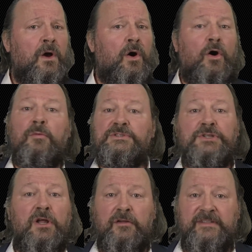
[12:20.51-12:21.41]
Almost
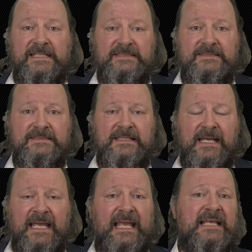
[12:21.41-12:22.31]
all of this
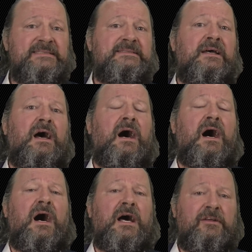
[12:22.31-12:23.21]
is
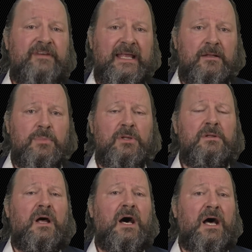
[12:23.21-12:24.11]

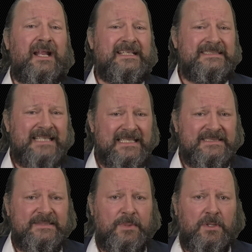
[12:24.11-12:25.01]
unavailable,
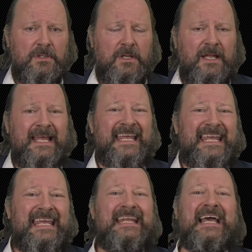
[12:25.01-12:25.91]
inaccessible,
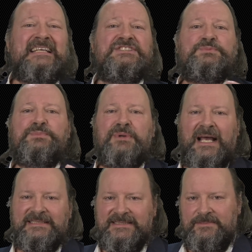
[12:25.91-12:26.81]

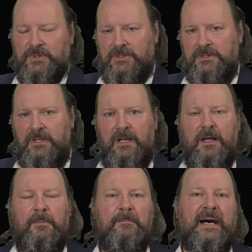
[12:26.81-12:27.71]
inexpressible
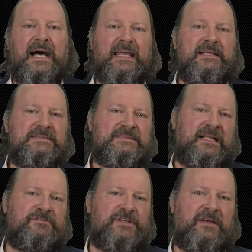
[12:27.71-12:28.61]
by
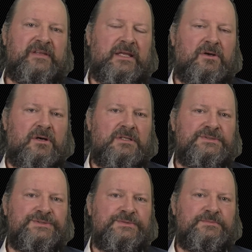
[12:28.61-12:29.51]
self-driving
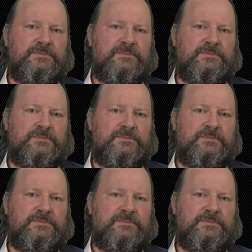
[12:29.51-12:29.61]
cars.